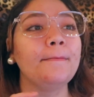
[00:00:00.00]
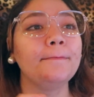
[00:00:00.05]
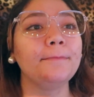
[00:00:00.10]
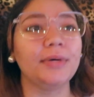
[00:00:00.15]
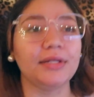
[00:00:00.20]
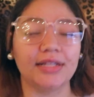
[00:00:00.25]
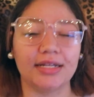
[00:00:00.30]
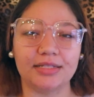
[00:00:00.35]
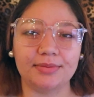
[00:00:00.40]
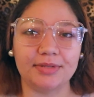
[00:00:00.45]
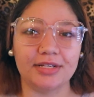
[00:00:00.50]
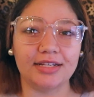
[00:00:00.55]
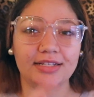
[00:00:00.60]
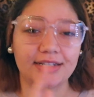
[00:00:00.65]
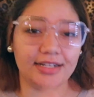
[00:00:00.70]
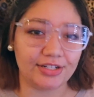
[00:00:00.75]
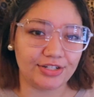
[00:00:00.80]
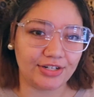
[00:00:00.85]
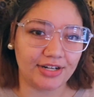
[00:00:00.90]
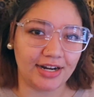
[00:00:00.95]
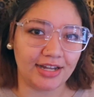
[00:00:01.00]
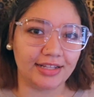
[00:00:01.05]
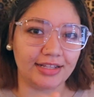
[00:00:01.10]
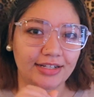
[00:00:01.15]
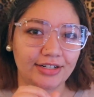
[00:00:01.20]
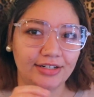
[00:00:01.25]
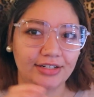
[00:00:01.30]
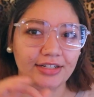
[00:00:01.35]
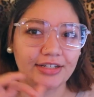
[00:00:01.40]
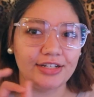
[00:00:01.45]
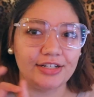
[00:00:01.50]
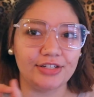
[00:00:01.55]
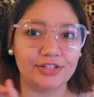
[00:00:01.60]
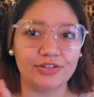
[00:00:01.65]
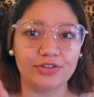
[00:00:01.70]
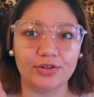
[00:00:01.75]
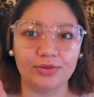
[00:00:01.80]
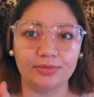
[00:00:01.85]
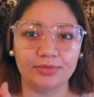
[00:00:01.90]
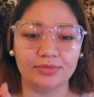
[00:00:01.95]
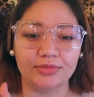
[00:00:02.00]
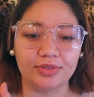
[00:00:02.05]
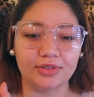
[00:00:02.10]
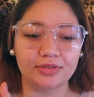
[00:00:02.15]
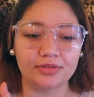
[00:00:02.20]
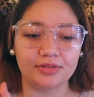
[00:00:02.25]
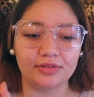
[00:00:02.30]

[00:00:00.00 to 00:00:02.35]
But that's because yesterday I literally consumed